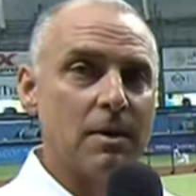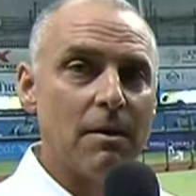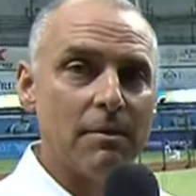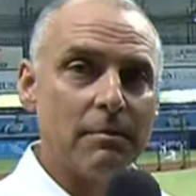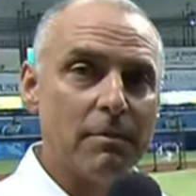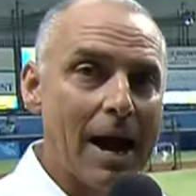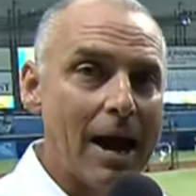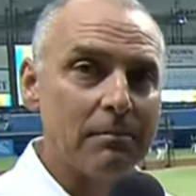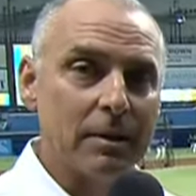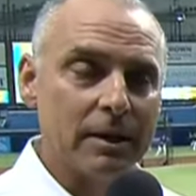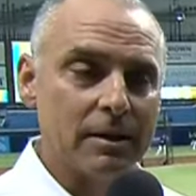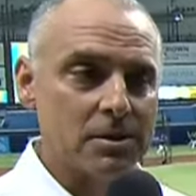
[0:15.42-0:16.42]
of coming
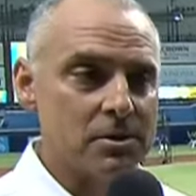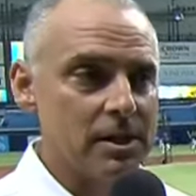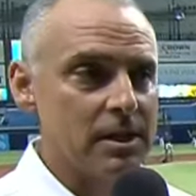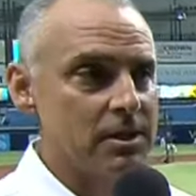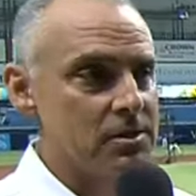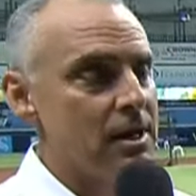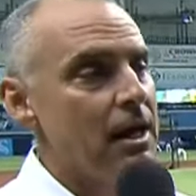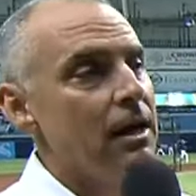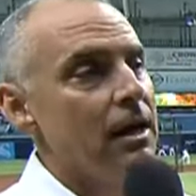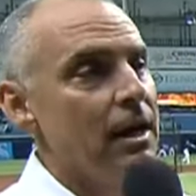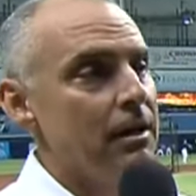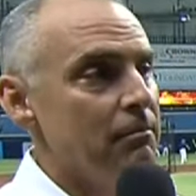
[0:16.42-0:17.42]
back, because he is
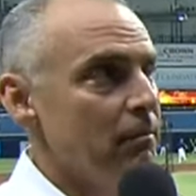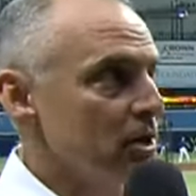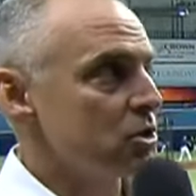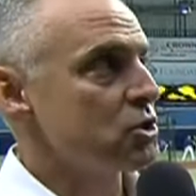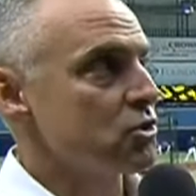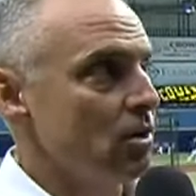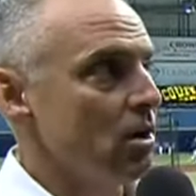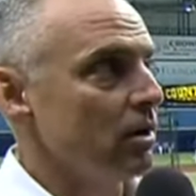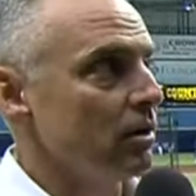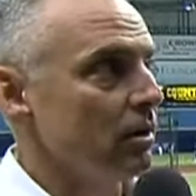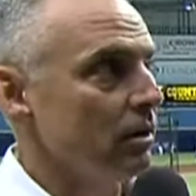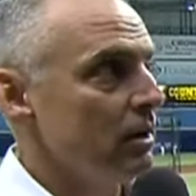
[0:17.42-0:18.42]
a much
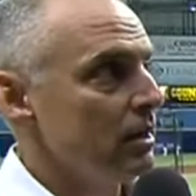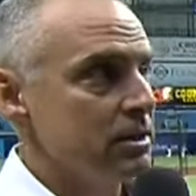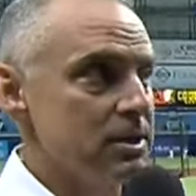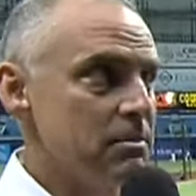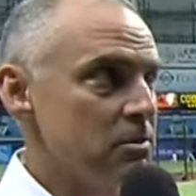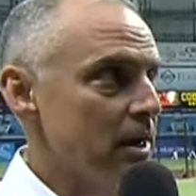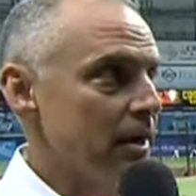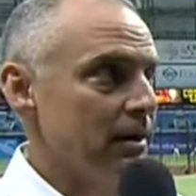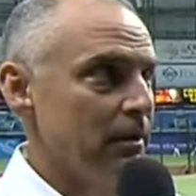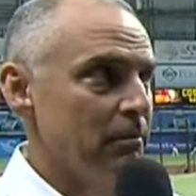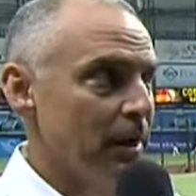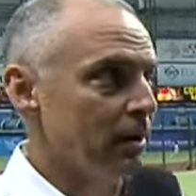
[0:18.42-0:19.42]
stronger, seems
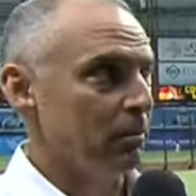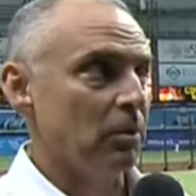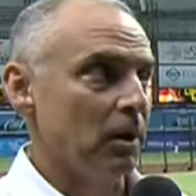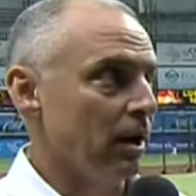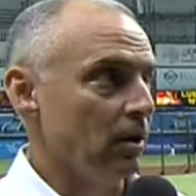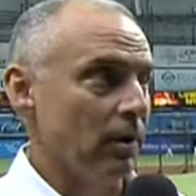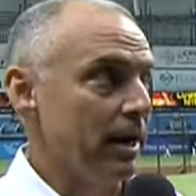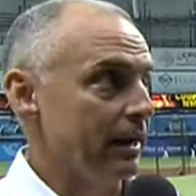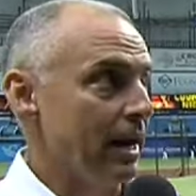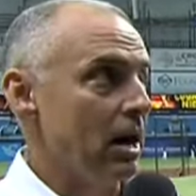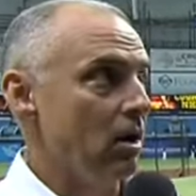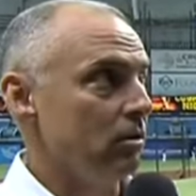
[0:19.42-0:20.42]
like a better player right
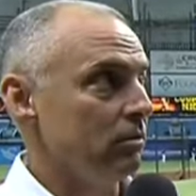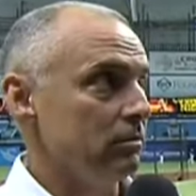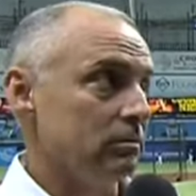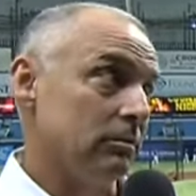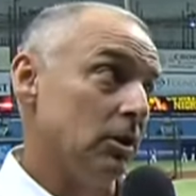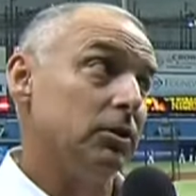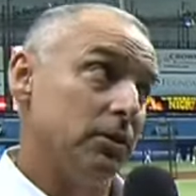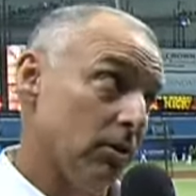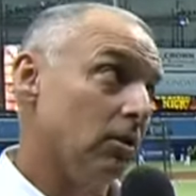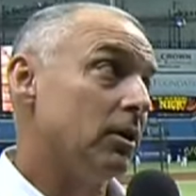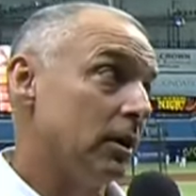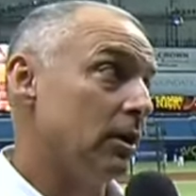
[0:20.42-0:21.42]
now. Look,
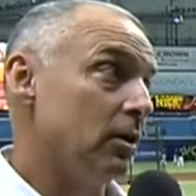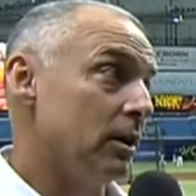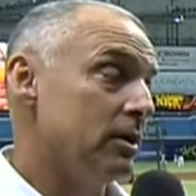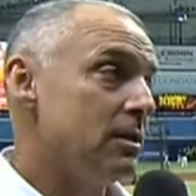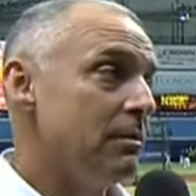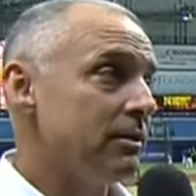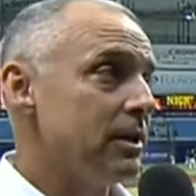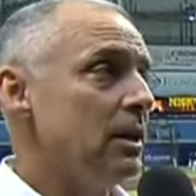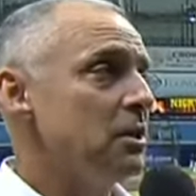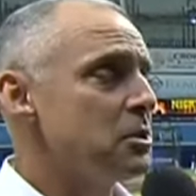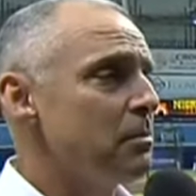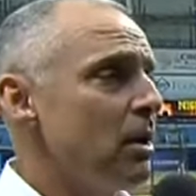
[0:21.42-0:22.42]
you're looking good.
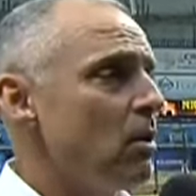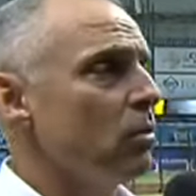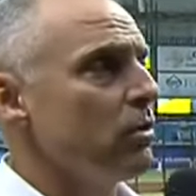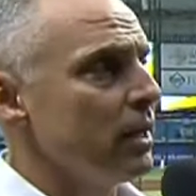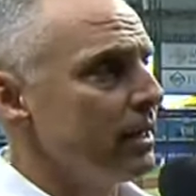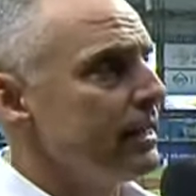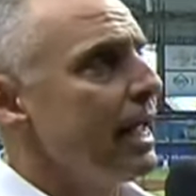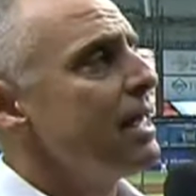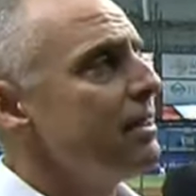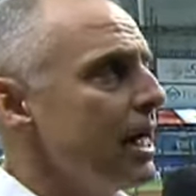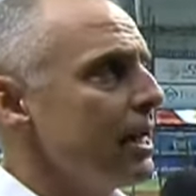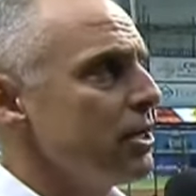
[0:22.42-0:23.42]
Tell us about the
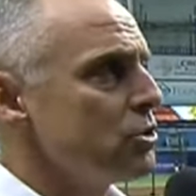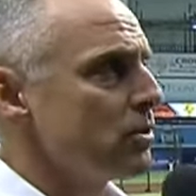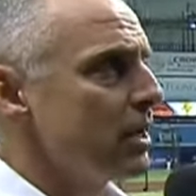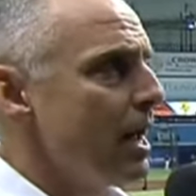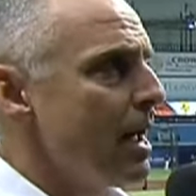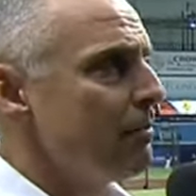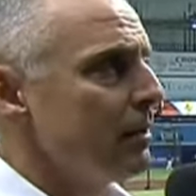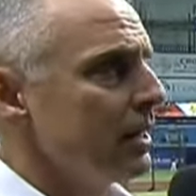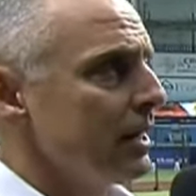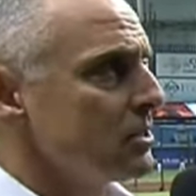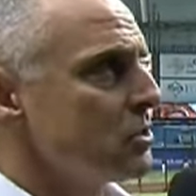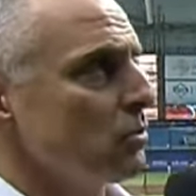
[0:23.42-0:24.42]
day that injury happened
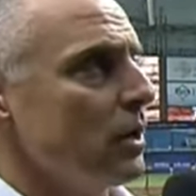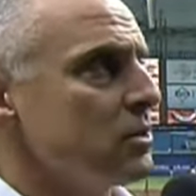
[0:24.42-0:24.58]
against the